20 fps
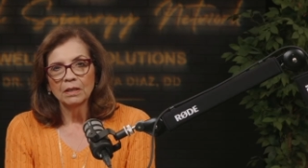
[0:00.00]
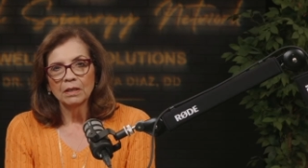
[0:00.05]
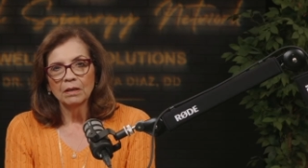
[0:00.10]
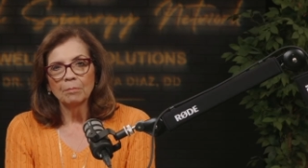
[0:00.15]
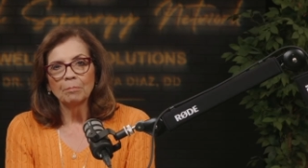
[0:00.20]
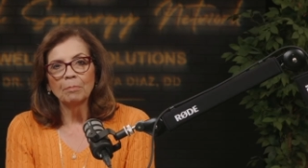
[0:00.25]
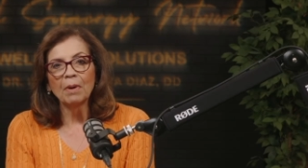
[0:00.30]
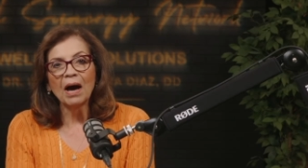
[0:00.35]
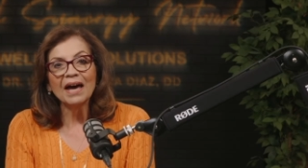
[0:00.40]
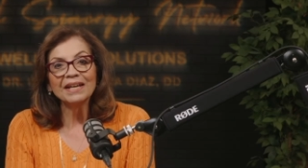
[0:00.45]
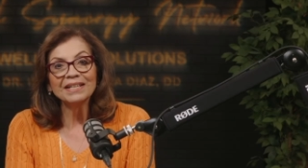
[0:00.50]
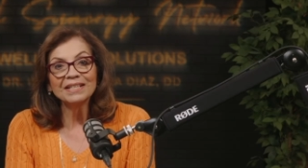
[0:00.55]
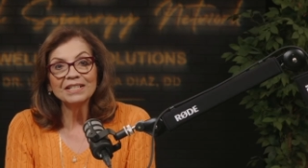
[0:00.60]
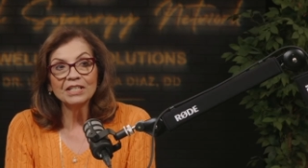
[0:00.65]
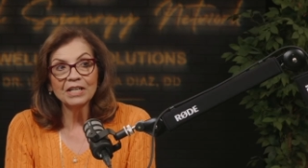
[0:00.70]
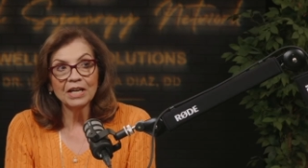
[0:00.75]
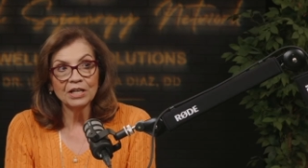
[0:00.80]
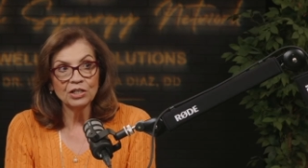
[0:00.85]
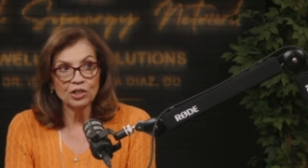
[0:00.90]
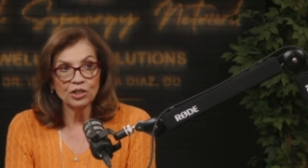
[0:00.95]
Body
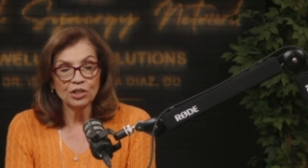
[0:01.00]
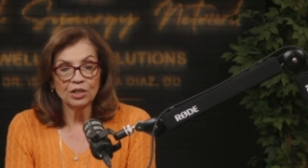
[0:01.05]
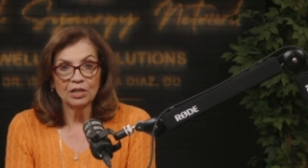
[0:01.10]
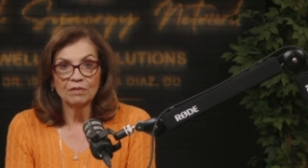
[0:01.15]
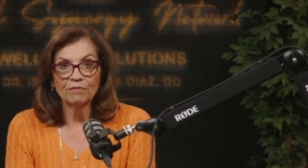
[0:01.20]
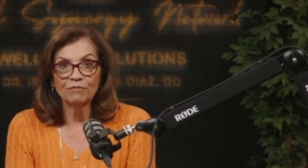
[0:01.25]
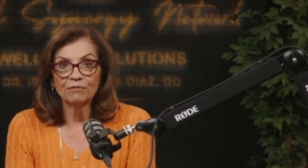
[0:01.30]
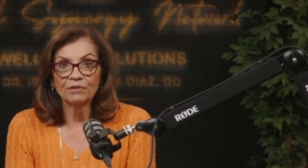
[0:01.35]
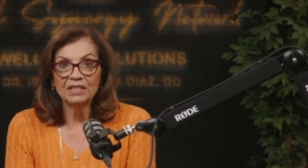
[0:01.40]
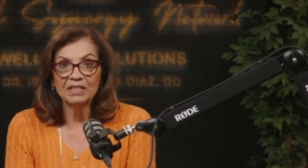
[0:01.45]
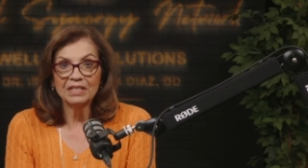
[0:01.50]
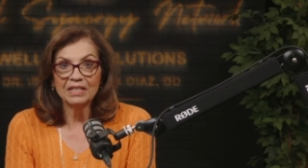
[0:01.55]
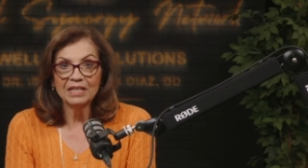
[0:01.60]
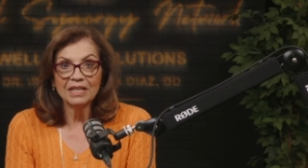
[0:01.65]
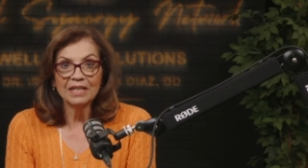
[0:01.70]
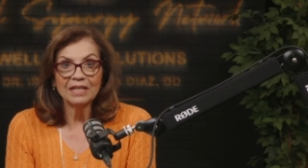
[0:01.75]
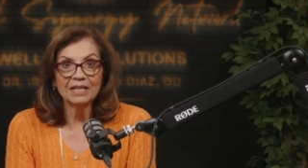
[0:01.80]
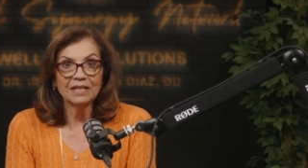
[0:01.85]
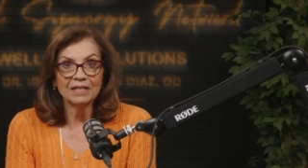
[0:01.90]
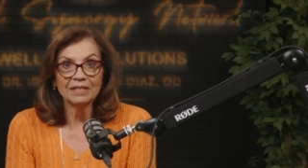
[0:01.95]
tension and
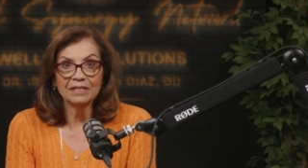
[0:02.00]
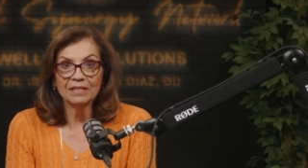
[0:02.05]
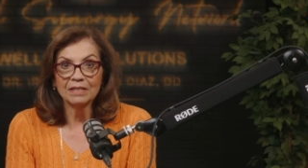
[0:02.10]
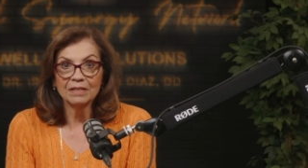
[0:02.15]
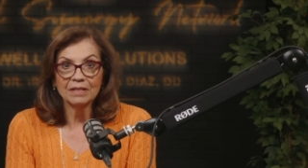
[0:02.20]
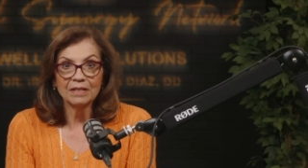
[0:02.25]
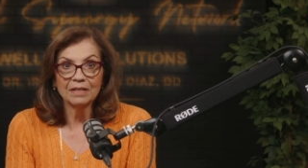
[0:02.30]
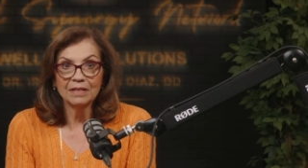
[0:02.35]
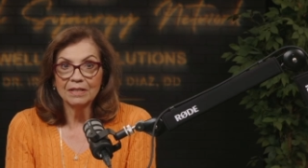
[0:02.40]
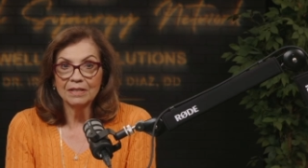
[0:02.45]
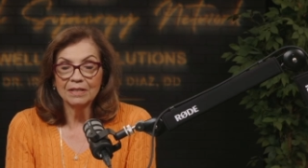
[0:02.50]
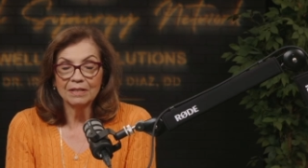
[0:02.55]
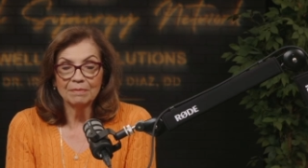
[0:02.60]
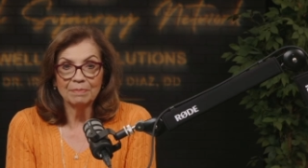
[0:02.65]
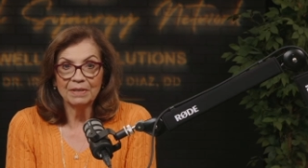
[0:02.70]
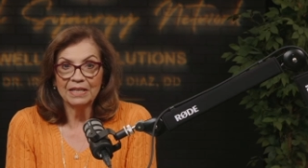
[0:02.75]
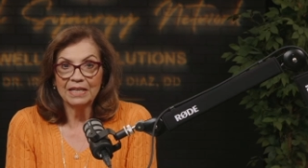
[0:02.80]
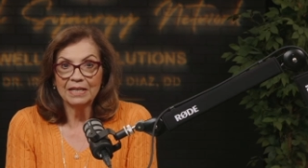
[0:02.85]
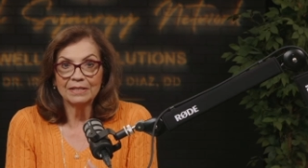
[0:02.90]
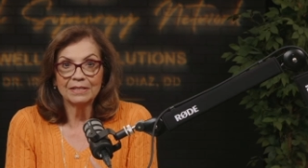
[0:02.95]
fatigue
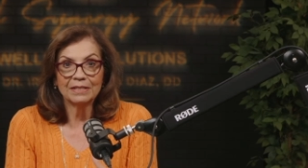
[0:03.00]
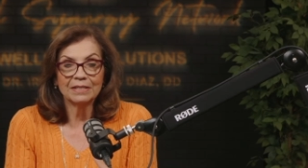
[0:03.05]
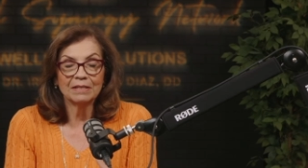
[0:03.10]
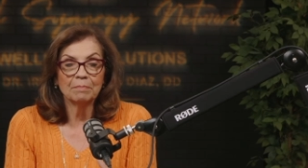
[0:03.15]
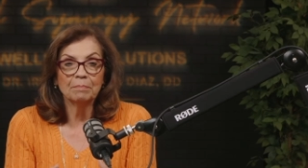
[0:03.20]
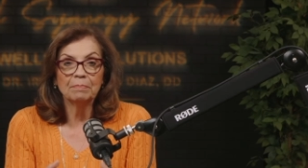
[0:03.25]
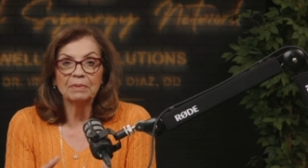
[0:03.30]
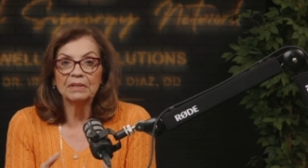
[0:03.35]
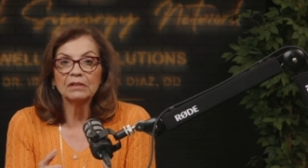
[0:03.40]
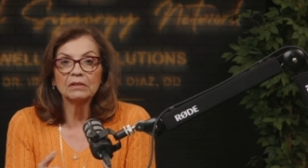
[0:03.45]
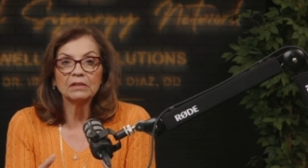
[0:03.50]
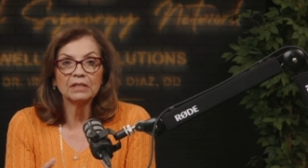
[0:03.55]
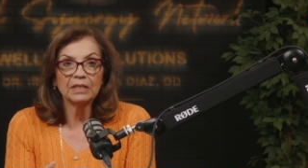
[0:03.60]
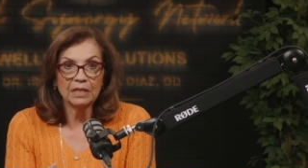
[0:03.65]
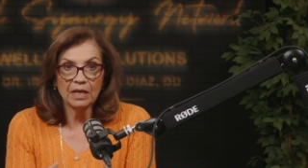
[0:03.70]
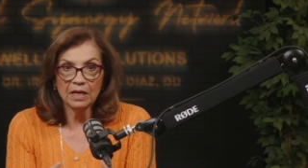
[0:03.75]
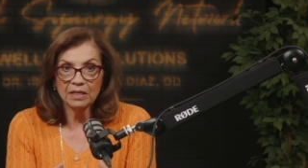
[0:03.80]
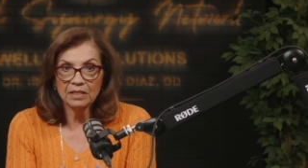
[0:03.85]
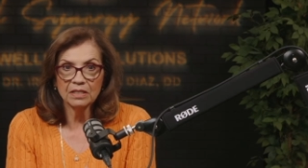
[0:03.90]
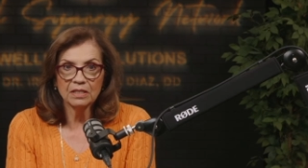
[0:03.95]
begins to build in
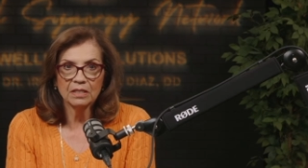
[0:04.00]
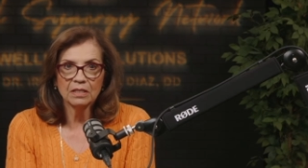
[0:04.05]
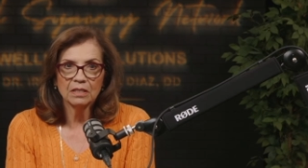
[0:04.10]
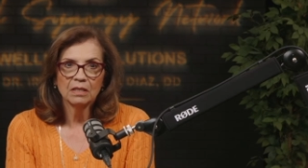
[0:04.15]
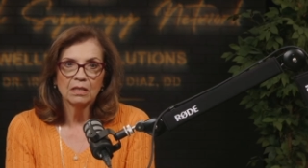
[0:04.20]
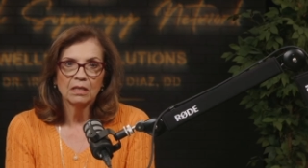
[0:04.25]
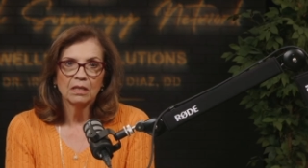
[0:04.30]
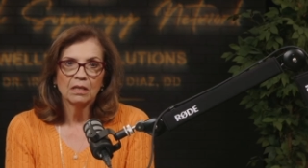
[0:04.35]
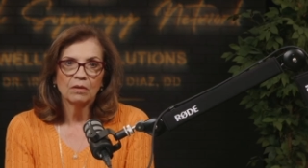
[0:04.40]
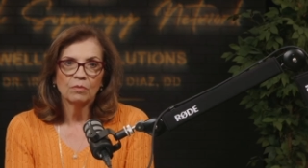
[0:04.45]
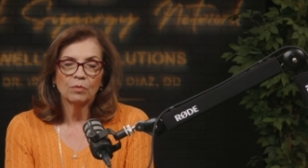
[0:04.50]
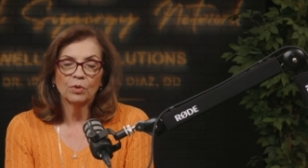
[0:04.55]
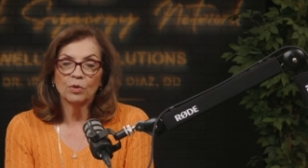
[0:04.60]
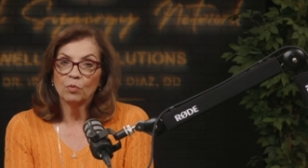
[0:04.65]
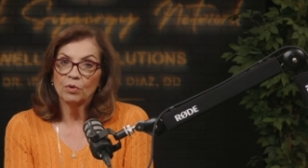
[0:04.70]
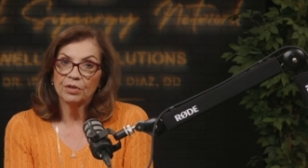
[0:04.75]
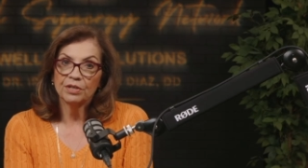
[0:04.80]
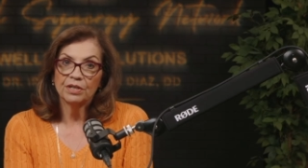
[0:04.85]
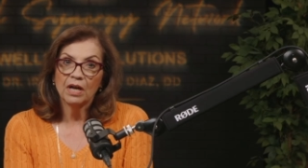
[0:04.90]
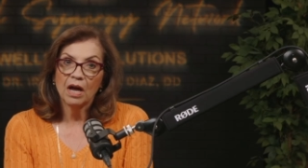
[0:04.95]
us when
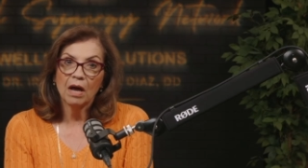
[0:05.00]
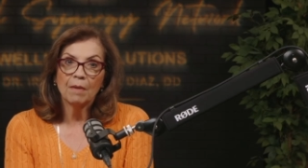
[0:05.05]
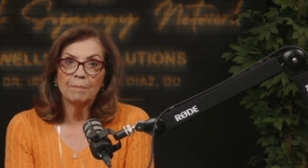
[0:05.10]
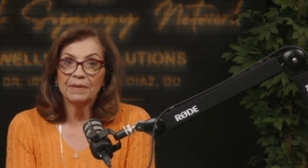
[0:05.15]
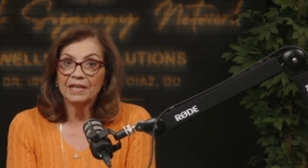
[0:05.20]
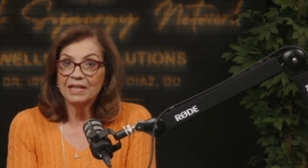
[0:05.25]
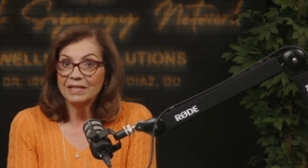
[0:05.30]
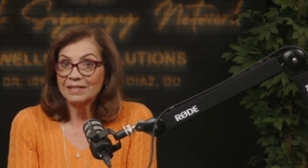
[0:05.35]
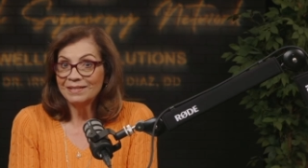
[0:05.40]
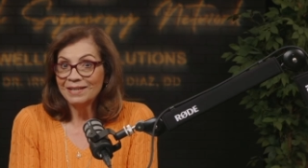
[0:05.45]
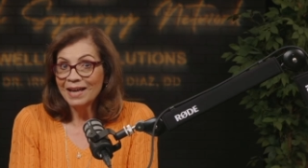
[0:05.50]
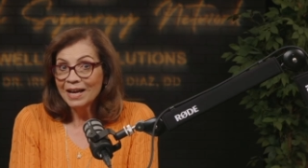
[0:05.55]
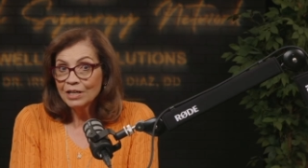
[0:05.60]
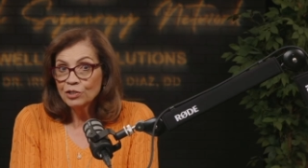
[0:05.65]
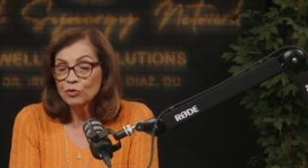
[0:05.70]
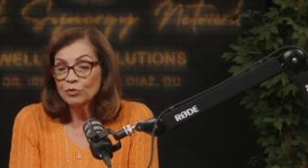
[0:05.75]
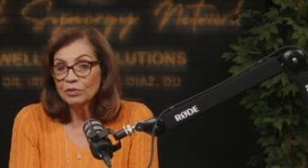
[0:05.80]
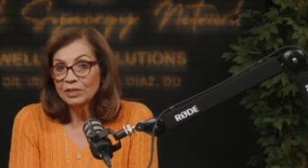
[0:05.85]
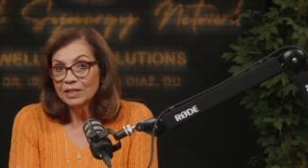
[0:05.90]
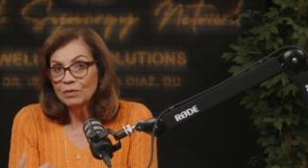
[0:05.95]
we're numb, because
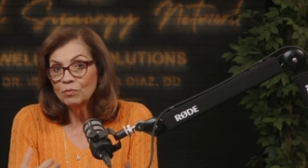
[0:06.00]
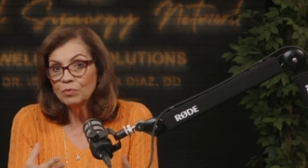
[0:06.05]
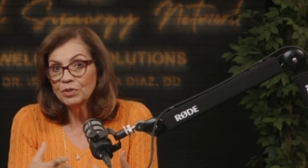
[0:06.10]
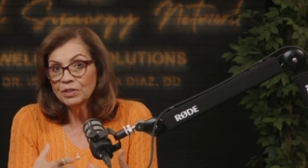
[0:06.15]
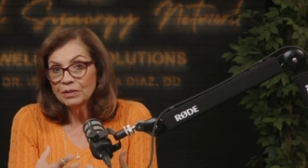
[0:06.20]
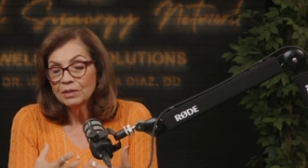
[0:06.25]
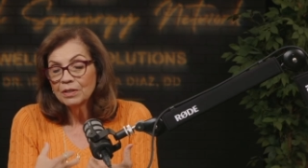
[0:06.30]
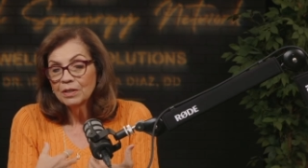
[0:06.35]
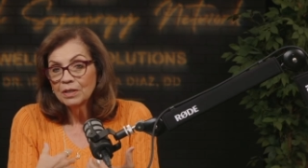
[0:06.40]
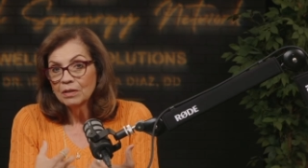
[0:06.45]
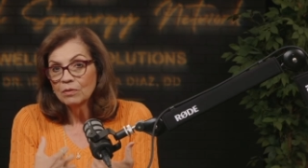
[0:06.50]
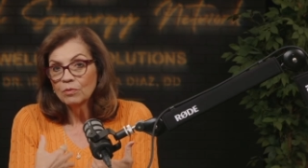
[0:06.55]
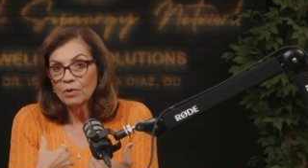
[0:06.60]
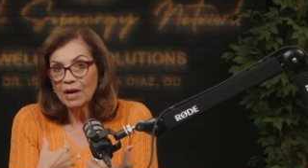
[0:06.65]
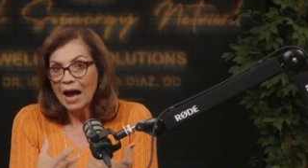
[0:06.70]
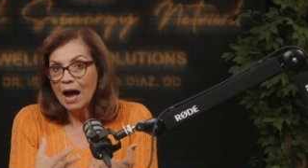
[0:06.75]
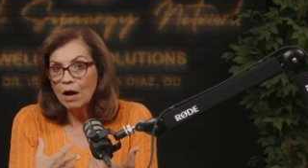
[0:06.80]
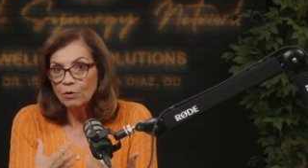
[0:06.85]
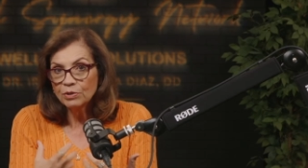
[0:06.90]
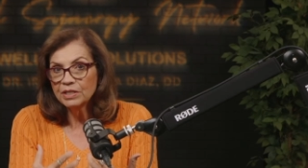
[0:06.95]
naturally we're
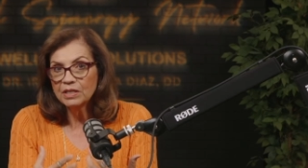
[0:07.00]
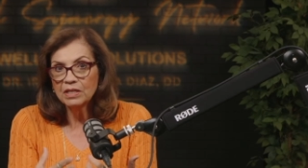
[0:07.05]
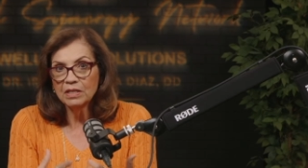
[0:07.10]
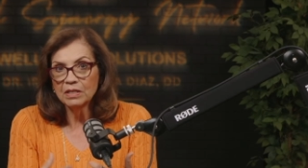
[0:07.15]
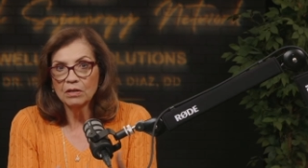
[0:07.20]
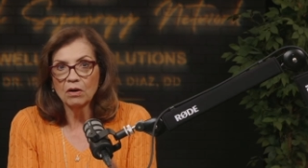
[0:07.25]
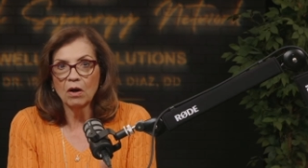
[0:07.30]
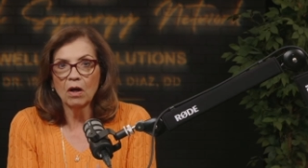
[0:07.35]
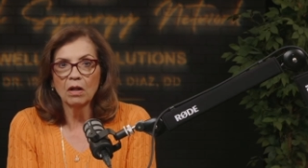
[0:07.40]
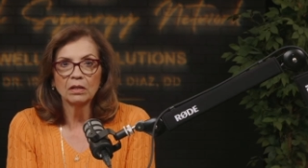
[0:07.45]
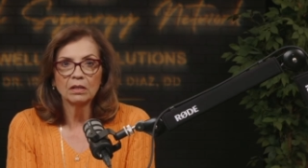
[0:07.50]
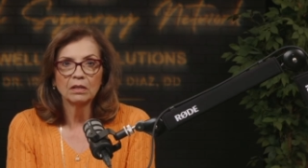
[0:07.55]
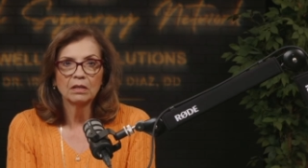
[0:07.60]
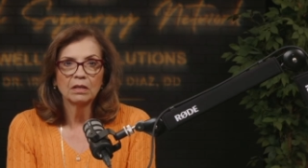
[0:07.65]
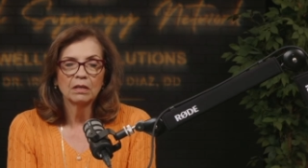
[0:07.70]
housing it all.